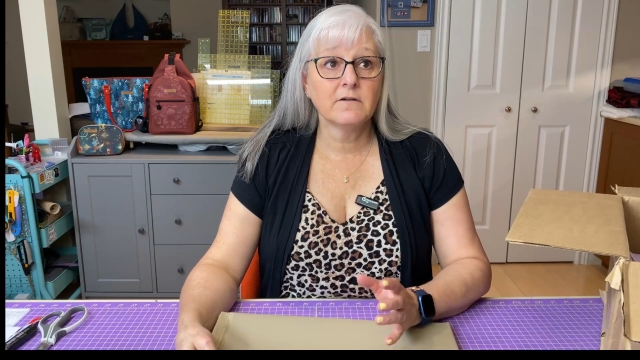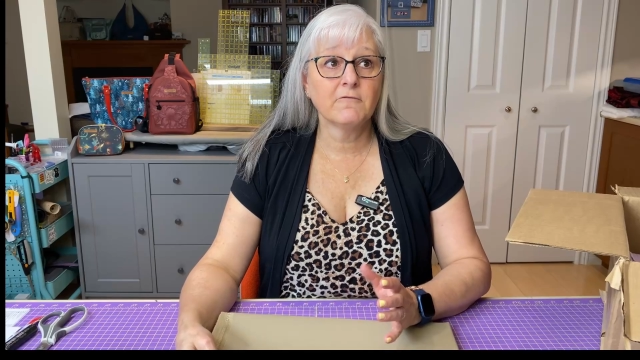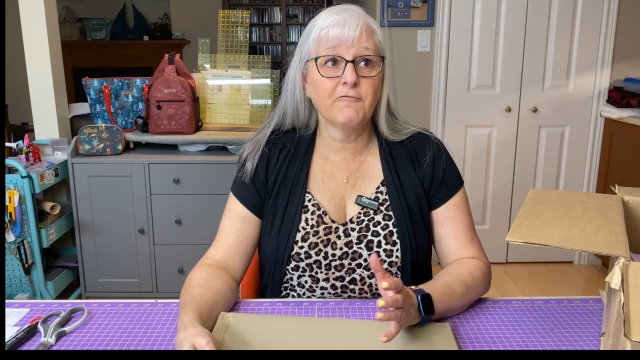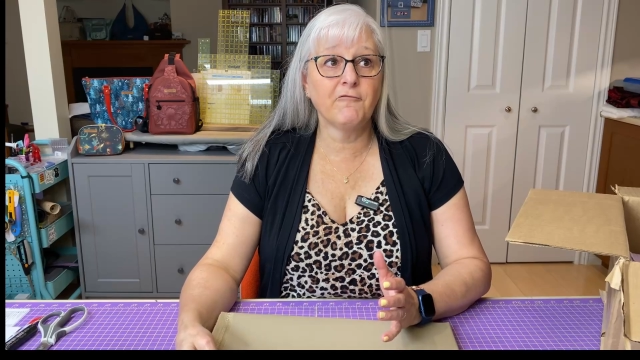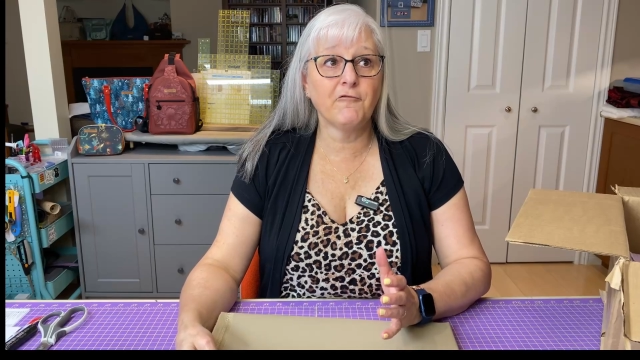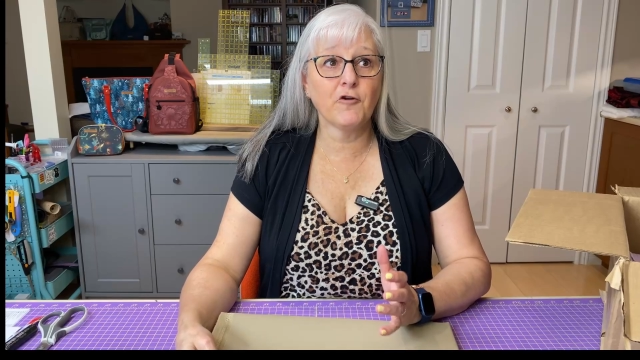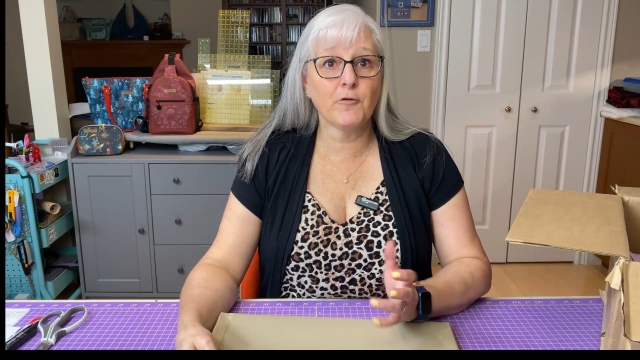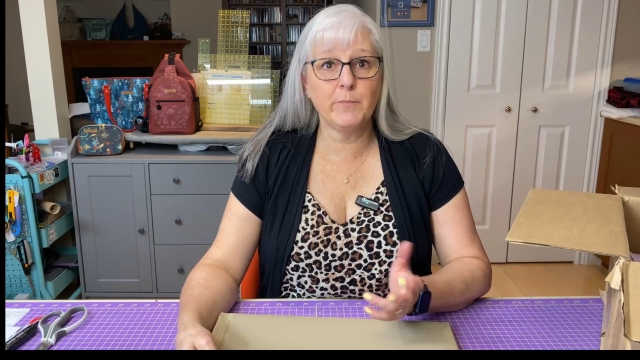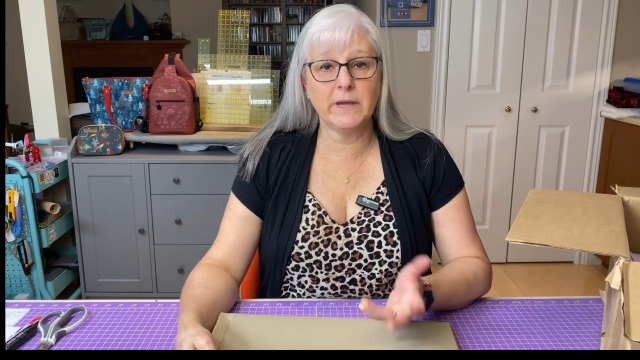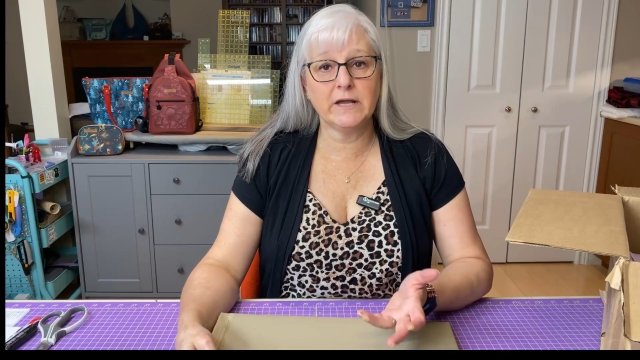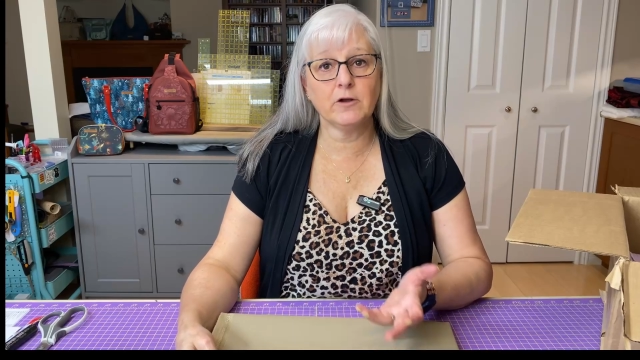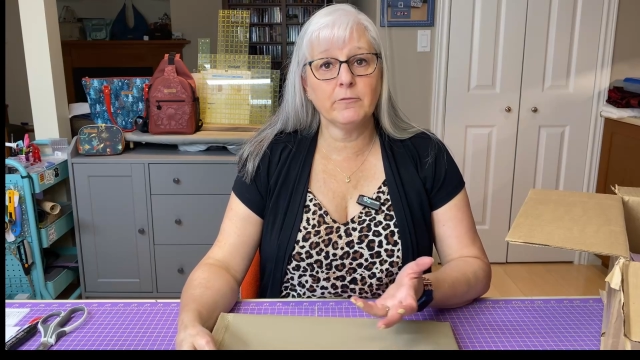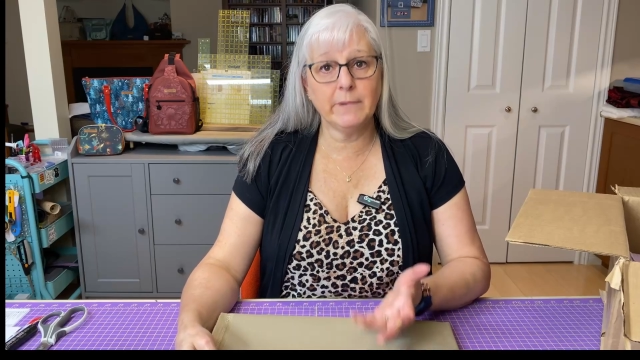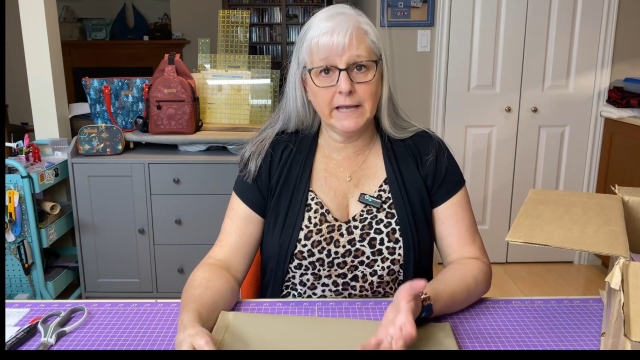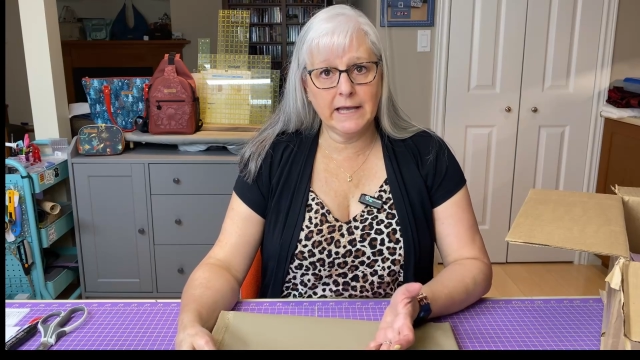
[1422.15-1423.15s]
for
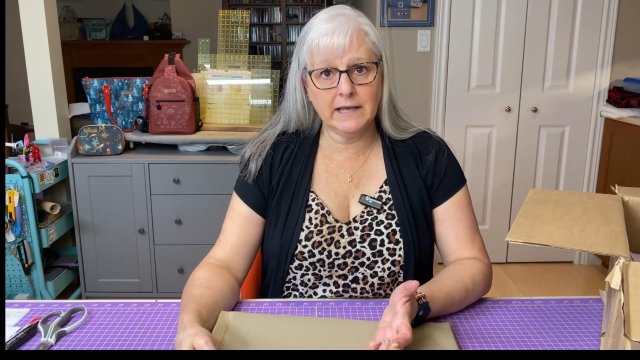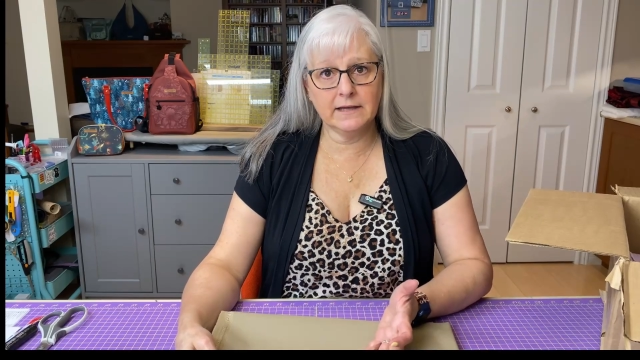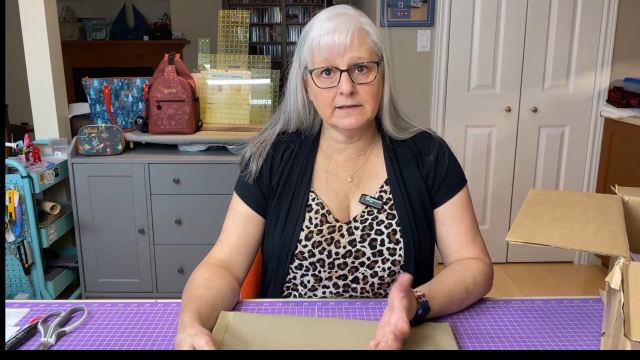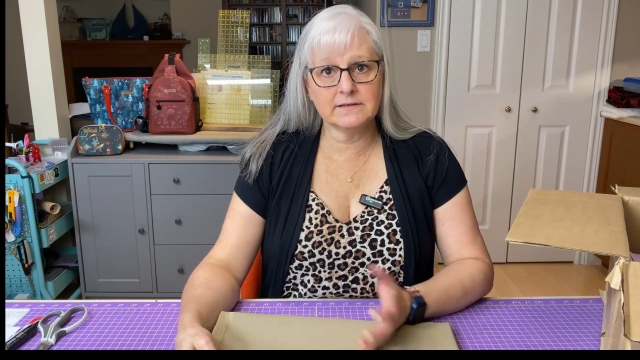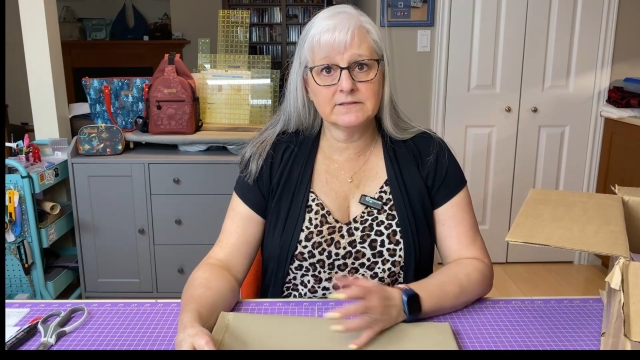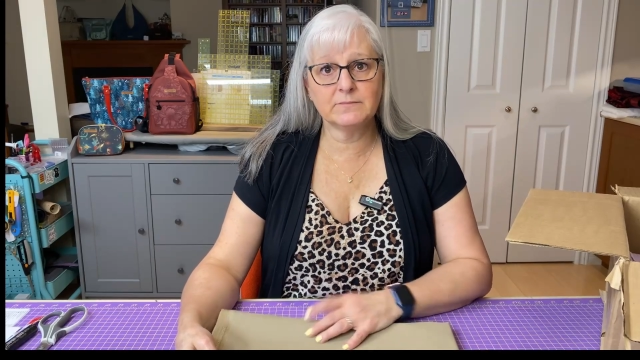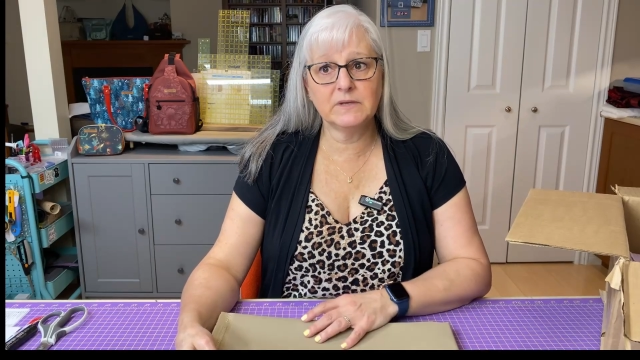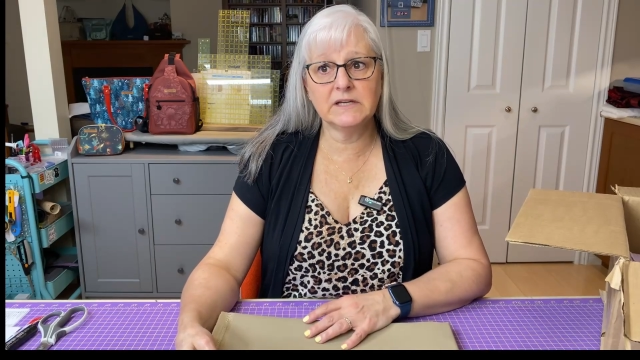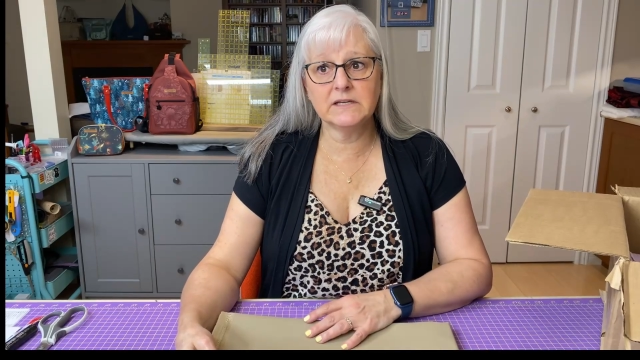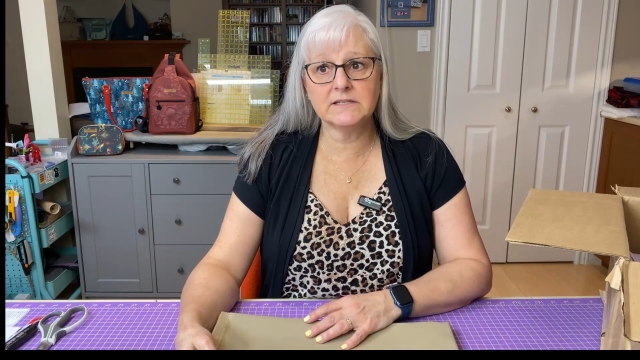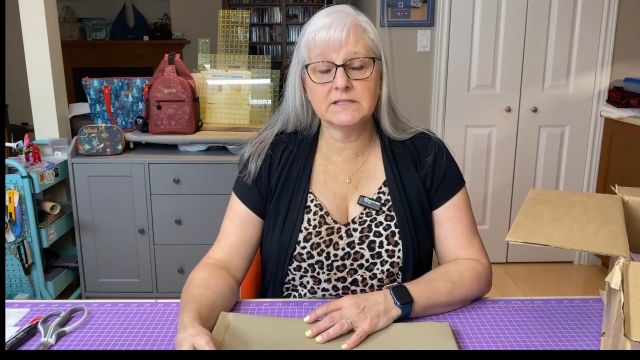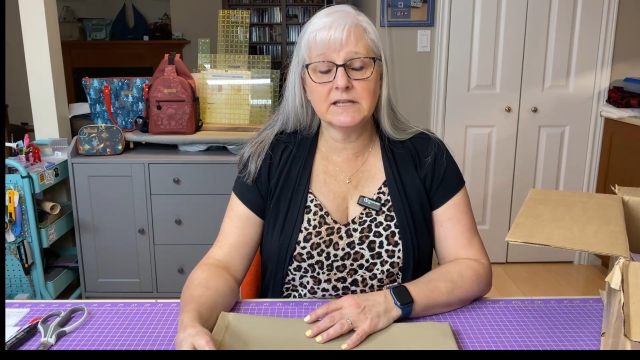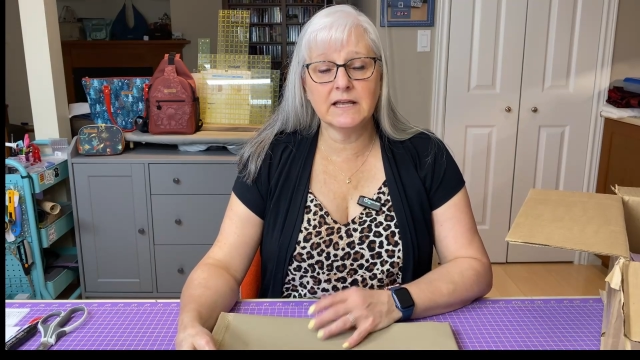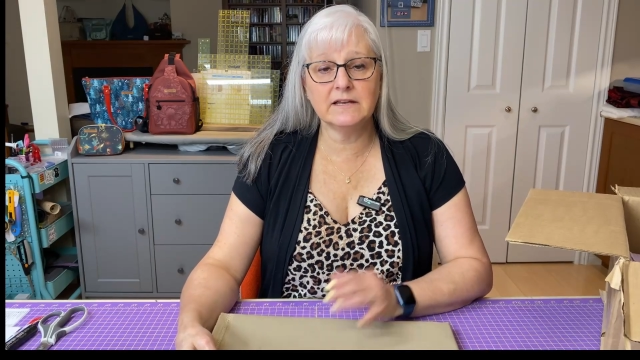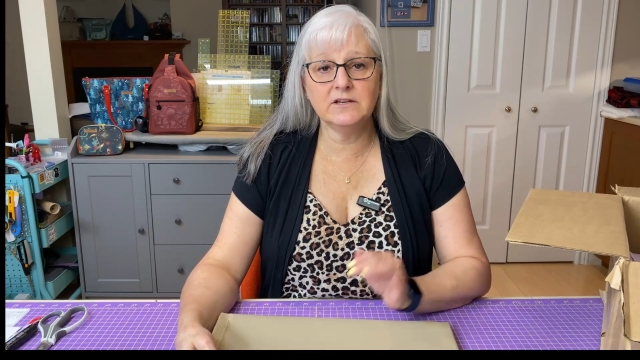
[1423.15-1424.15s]
bigger bags
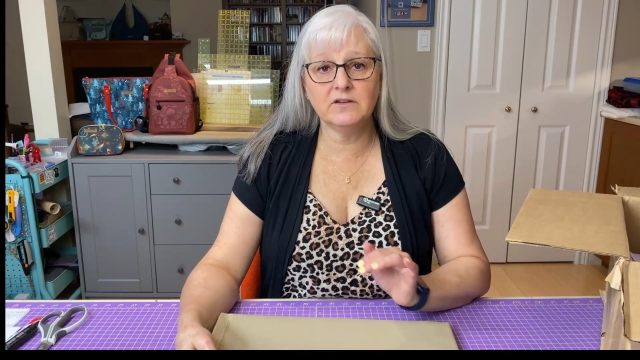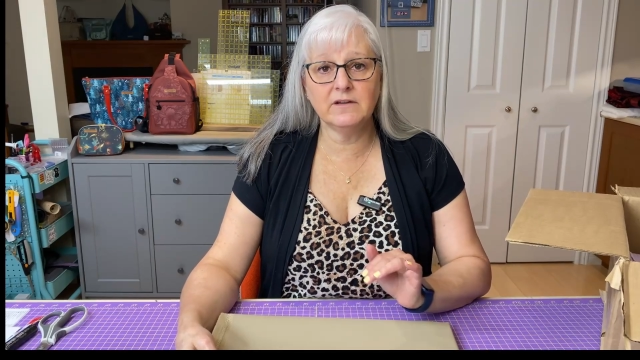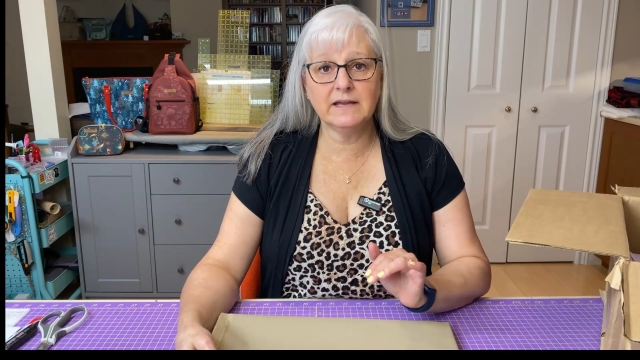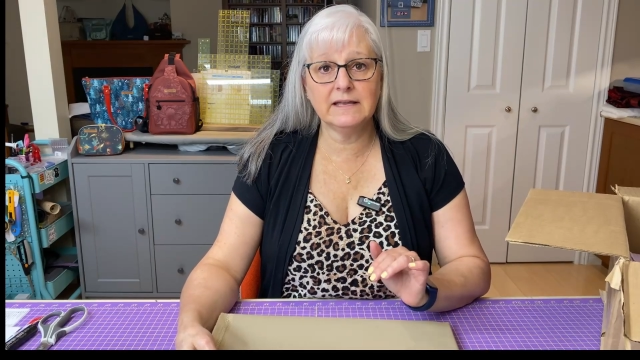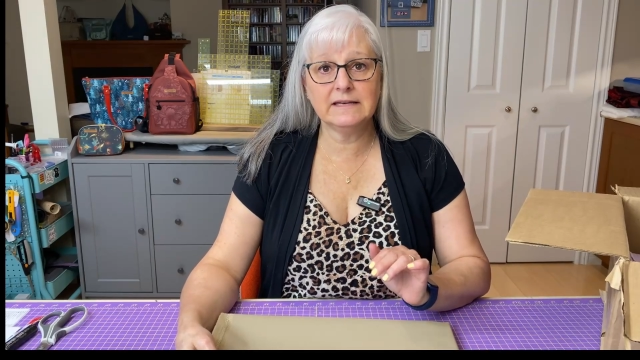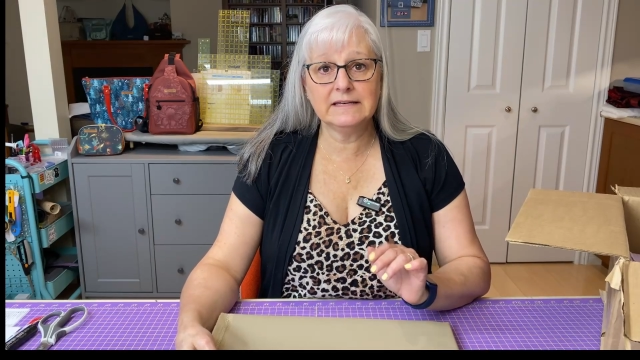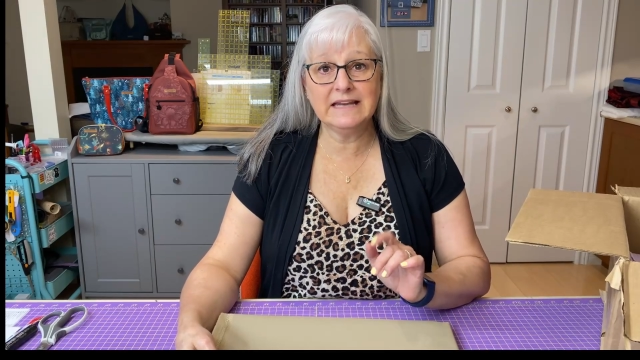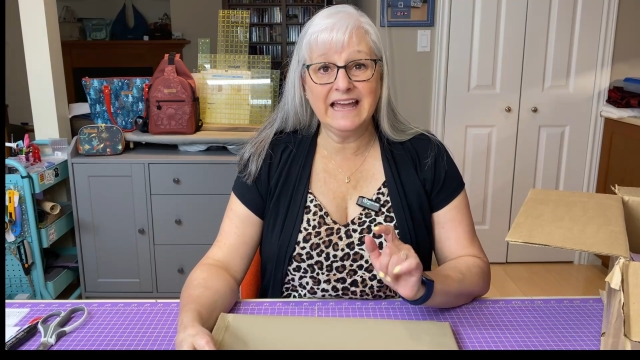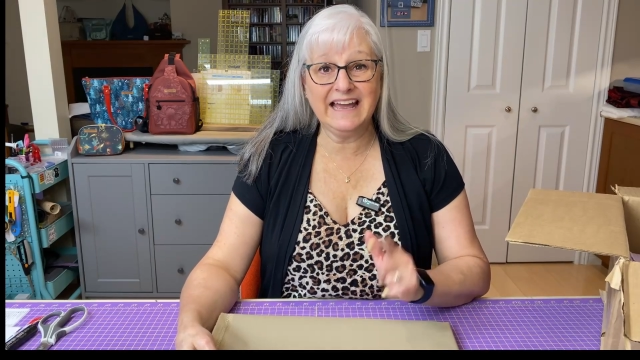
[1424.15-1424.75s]
because then you can